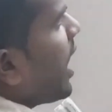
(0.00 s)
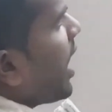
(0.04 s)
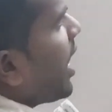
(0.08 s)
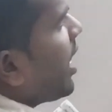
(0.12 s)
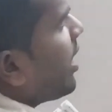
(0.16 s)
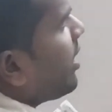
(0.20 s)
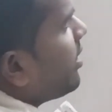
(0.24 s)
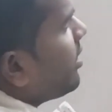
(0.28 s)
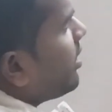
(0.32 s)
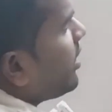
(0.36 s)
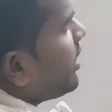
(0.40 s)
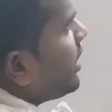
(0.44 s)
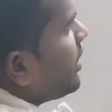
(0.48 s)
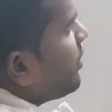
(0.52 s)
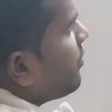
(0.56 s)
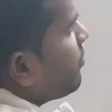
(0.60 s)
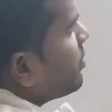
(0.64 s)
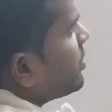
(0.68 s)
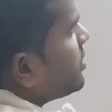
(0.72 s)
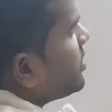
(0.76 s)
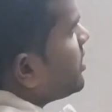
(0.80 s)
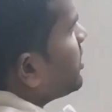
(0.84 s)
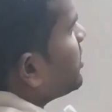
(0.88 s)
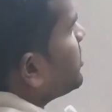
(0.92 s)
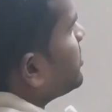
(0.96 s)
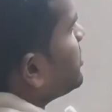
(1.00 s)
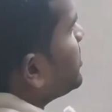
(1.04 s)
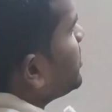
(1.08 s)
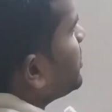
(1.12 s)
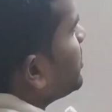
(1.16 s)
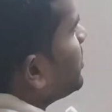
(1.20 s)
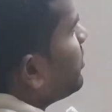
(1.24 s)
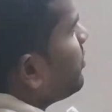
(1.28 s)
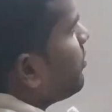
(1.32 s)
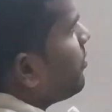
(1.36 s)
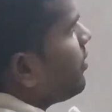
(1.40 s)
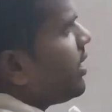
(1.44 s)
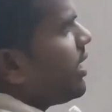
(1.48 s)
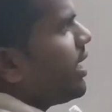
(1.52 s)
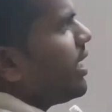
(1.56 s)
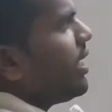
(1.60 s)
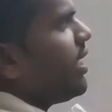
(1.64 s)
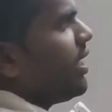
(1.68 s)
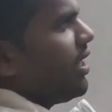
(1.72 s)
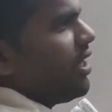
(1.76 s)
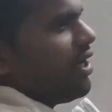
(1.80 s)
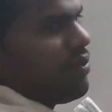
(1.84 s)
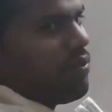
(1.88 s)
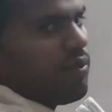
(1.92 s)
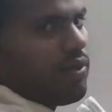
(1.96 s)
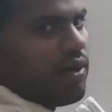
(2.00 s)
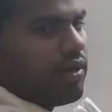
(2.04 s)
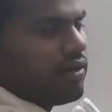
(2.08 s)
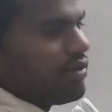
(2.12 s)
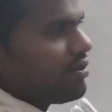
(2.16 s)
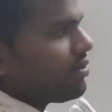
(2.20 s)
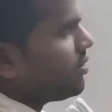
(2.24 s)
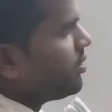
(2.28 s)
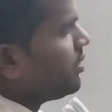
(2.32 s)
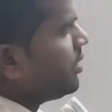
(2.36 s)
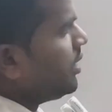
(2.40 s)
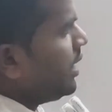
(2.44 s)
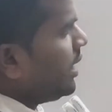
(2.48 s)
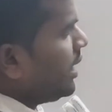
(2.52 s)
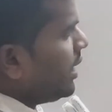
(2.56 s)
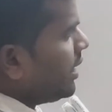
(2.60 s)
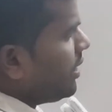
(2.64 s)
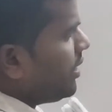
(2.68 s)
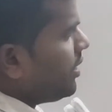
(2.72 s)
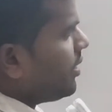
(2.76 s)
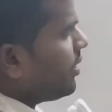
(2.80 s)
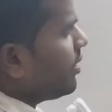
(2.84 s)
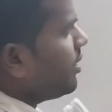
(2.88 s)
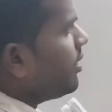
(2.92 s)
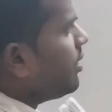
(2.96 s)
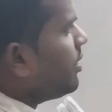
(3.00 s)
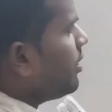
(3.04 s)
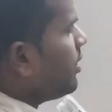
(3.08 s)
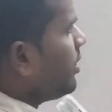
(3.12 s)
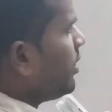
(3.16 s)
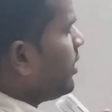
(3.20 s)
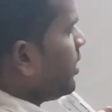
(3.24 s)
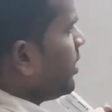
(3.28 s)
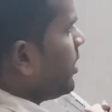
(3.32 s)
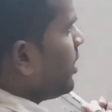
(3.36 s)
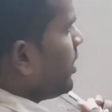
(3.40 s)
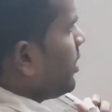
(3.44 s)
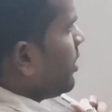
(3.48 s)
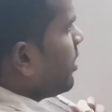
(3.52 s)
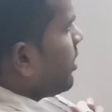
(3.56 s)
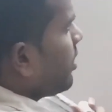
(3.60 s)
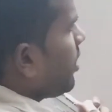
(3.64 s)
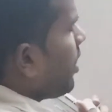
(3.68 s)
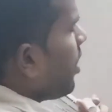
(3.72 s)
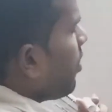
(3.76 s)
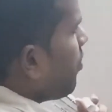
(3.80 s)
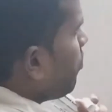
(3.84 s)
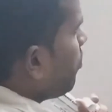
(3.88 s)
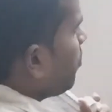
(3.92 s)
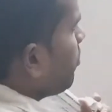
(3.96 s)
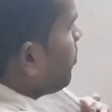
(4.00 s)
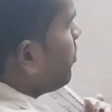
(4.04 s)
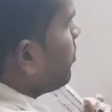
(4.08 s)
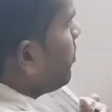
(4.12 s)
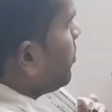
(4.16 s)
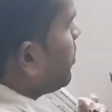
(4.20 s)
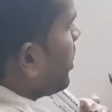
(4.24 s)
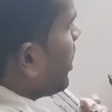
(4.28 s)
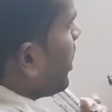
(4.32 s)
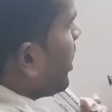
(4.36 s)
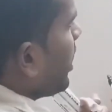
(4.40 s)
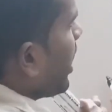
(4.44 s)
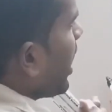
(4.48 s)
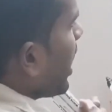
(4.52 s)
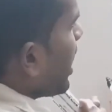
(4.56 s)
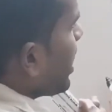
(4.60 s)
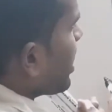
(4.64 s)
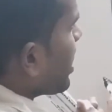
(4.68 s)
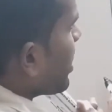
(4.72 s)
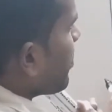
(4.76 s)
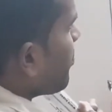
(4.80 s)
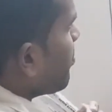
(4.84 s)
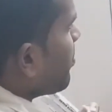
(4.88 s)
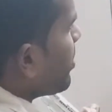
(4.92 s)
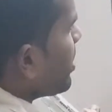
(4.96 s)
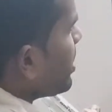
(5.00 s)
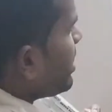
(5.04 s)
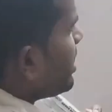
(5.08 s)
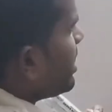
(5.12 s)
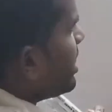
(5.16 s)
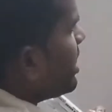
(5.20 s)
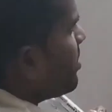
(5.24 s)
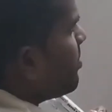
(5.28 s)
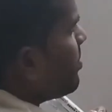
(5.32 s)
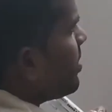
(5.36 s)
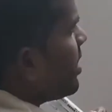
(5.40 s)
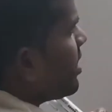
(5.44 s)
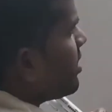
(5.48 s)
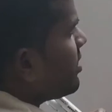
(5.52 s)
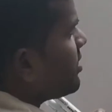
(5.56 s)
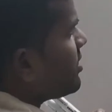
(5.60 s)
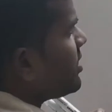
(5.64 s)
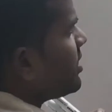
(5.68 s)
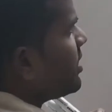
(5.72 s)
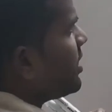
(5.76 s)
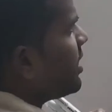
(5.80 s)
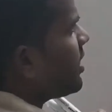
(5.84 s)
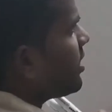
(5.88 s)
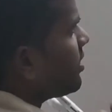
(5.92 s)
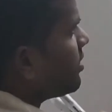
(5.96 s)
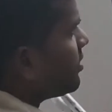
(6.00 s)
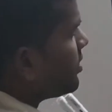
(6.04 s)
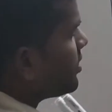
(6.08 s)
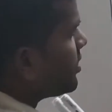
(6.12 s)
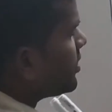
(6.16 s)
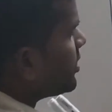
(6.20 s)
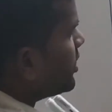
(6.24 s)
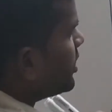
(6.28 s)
And TOC and CD you will get 8 marks. Here, now I combine DB and CN.